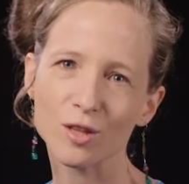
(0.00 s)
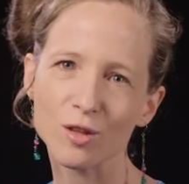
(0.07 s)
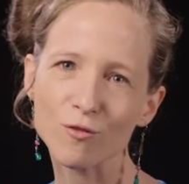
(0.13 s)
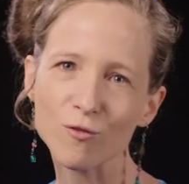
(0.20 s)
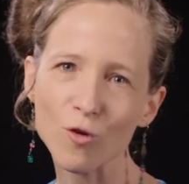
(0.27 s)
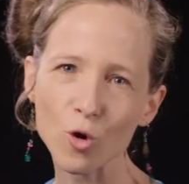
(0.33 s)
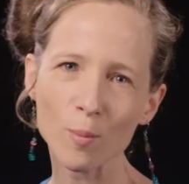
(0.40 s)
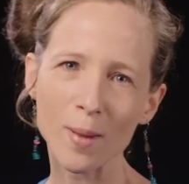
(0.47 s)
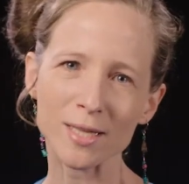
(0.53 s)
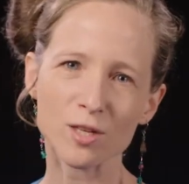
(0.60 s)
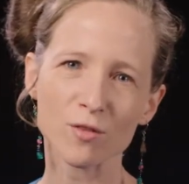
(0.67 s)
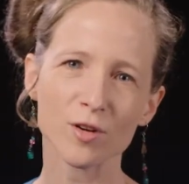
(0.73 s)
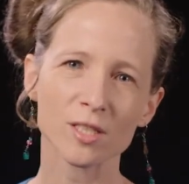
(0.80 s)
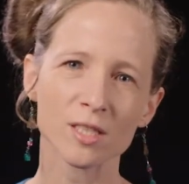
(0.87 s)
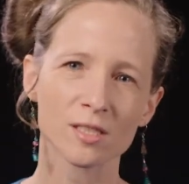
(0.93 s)
the format
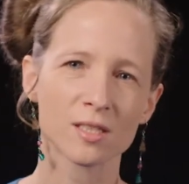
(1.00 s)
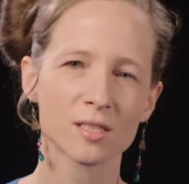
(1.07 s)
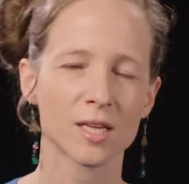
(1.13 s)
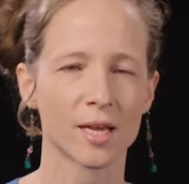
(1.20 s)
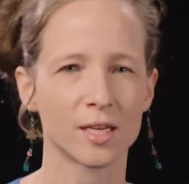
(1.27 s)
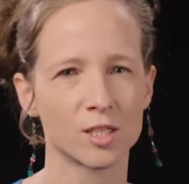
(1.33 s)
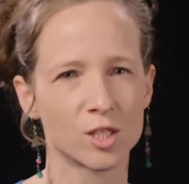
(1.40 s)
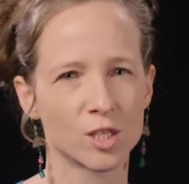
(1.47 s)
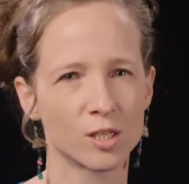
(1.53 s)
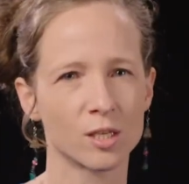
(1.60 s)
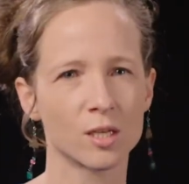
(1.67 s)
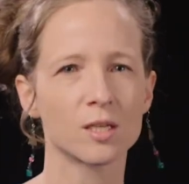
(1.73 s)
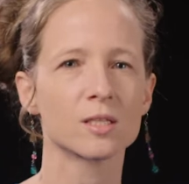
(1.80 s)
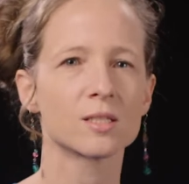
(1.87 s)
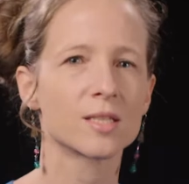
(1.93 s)
of our dissertation
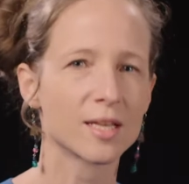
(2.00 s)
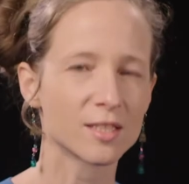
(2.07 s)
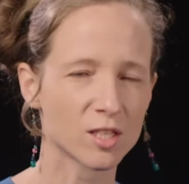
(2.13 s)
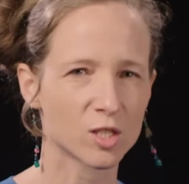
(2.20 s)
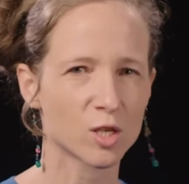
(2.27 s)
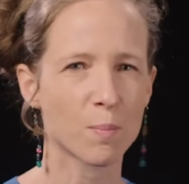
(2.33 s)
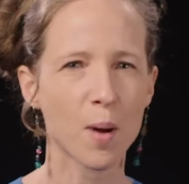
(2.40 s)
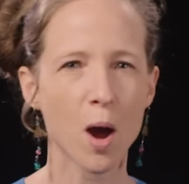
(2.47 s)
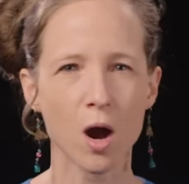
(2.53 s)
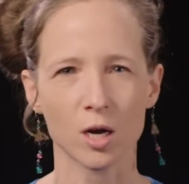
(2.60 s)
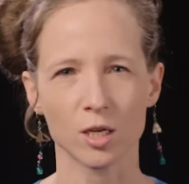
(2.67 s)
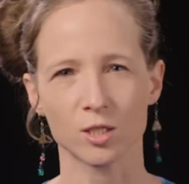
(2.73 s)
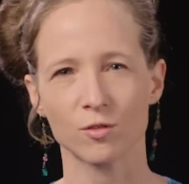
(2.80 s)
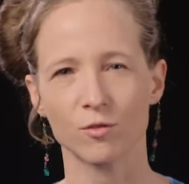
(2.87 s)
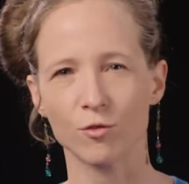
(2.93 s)
sets us
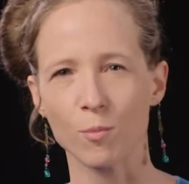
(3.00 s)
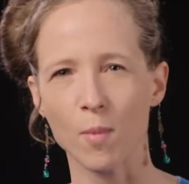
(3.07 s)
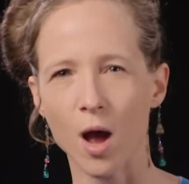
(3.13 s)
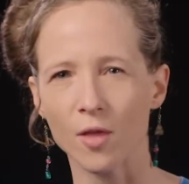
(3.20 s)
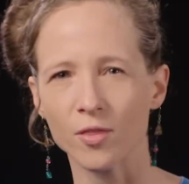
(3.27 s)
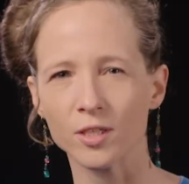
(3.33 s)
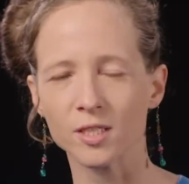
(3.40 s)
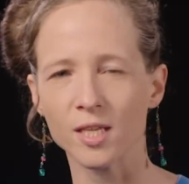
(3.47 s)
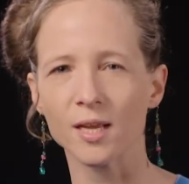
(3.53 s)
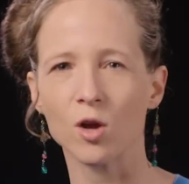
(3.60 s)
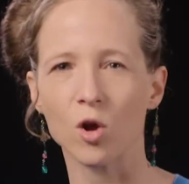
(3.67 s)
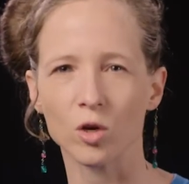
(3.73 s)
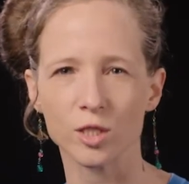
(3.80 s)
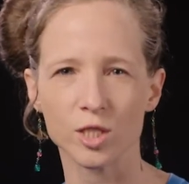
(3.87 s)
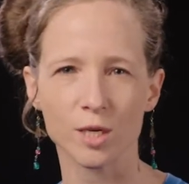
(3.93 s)
apart from other
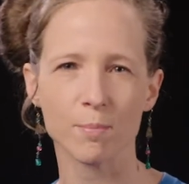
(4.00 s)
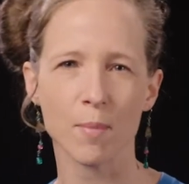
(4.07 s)
psychology